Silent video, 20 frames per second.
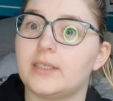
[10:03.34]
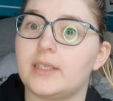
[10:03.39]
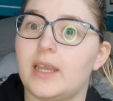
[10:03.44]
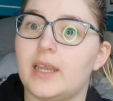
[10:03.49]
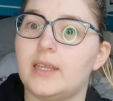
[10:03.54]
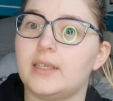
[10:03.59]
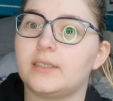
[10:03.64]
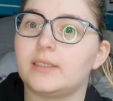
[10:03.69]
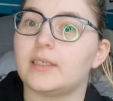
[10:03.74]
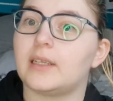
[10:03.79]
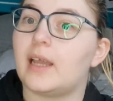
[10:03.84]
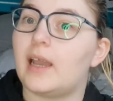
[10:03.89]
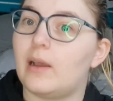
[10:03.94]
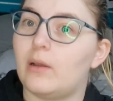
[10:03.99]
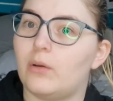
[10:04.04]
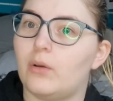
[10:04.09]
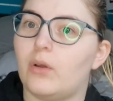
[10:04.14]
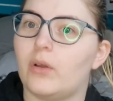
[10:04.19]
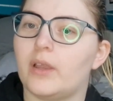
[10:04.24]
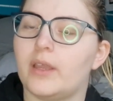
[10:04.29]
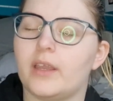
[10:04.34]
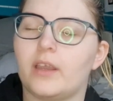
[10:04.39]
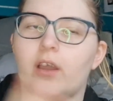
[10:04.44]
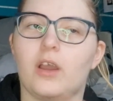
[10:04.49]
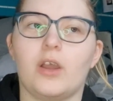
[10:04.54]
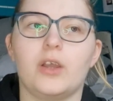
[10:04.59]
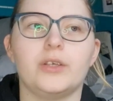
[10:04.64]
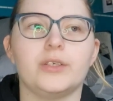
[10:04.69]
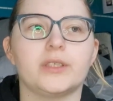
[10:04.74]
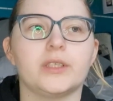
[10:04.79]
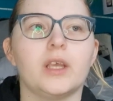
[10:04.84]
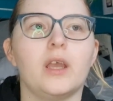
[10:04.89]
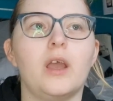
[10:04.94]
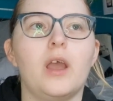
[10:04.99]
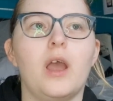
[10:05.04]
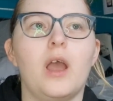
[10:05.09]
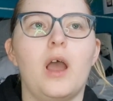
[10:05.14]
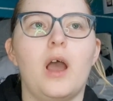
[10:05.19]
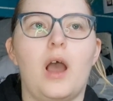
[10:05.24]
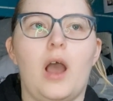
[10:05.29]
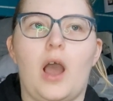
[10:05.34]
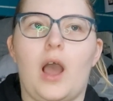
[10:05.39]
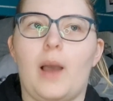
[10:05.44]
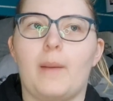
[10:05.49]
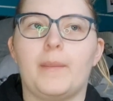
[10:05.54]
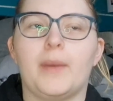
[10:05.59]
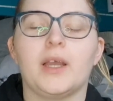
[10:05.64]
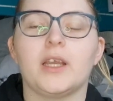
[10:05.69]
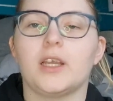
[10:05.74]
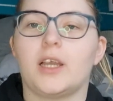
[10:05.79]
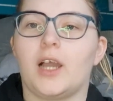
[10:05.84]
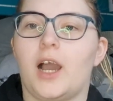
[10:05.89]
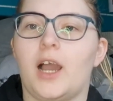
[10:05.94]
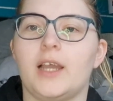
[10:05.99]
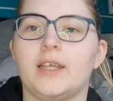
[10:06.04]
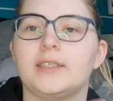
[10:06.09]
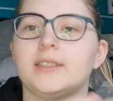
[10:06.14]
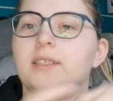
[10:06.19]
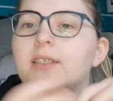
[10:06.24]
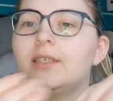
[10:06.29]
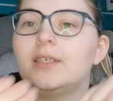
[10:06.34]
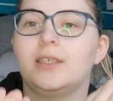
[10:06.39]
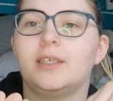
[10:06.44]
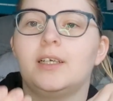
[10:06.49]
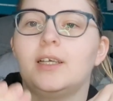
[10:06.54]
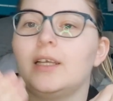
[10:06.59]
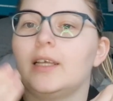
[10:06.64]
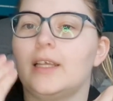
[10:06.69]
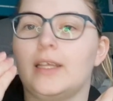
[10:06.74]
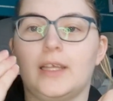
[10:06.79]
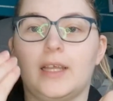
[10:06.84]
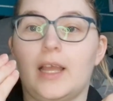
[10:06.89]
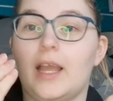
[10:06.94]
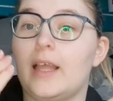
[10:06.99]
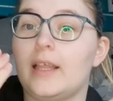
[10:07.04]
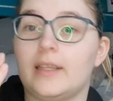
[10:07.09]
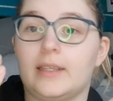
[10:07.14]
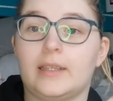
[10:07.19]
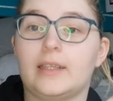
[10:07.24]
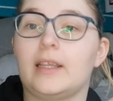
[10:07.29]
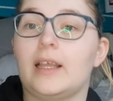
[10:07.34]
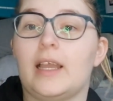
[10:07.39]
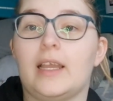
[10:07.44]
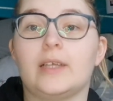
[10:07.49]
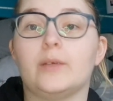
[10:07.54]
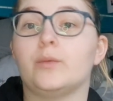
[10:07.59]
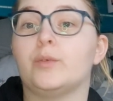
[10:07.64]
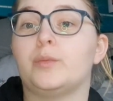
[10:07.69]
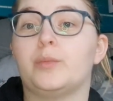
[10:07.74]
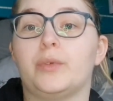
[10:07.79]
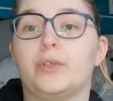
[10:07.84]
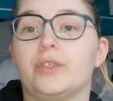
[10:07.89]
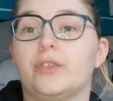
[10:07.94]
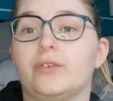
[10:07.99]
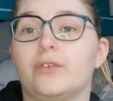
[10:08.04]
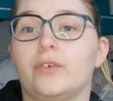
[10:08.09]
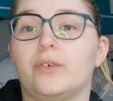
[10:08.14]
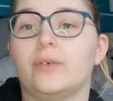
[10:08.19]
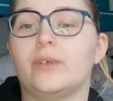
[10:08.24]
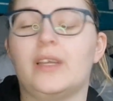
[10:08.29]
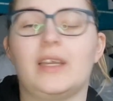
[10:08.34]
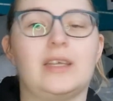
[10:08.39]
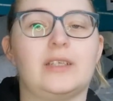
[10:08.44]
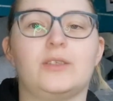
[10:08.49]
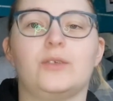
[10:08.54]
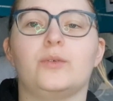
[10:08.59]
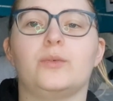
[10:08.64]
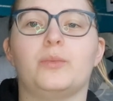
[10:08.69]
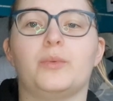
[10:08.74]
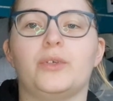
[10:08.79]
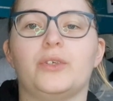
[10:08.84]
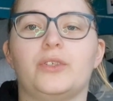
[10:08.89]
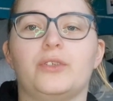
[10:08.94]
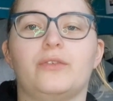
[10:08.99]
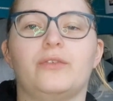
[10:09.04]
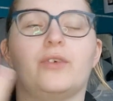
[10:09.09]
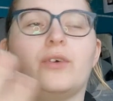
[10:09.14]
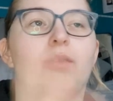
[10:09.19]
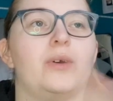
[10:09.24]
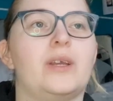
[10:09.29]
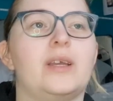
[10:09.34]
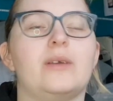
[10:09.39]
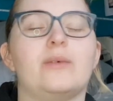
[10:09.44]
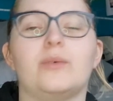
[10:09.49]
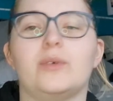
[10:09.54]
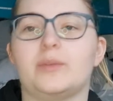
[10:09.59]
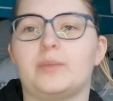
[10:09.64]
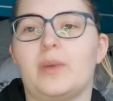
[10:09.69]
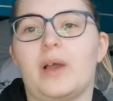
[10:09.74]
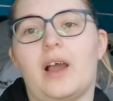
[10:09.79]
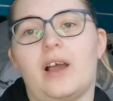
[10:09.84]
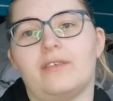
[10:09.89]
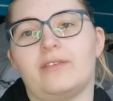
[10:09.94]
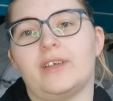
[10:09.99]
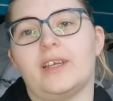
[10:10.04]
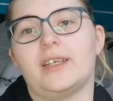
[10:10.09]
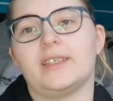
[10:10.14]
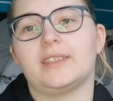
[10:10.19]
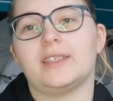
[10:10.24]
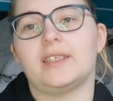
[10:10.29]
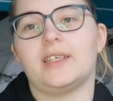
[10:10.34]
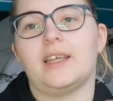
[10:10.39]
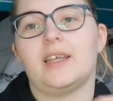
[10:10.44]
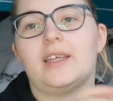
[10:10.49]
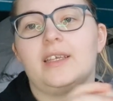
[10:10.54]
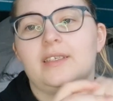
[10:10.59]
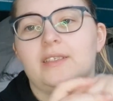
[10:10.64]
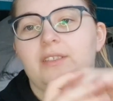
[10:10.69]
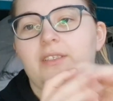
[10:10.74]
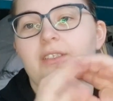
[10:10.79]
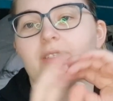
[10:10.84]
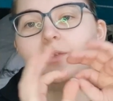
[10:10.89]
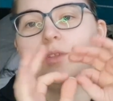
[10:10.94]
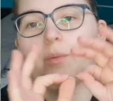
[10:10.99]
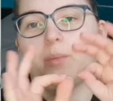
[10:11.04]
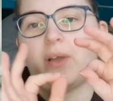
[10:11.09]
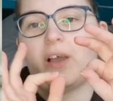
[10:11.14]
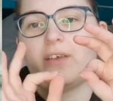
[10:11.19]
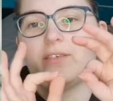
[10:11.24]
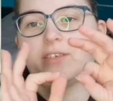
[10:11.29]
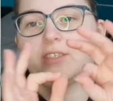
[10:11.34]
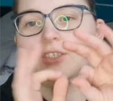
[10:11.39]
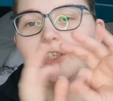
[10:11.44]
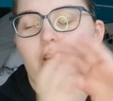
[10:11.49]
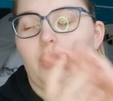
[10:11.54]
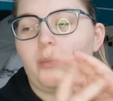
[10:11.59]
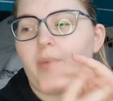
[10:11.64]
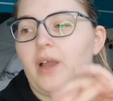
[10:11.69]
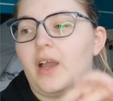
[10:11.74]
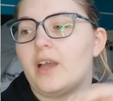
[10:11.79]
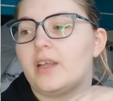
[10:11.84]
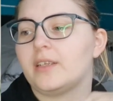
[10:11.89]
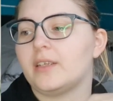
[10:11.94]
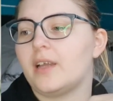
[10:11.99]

takes and how long it goes. Guys, it was beautiful. It was beautiful. It was perfect. It's the perfect slow burn.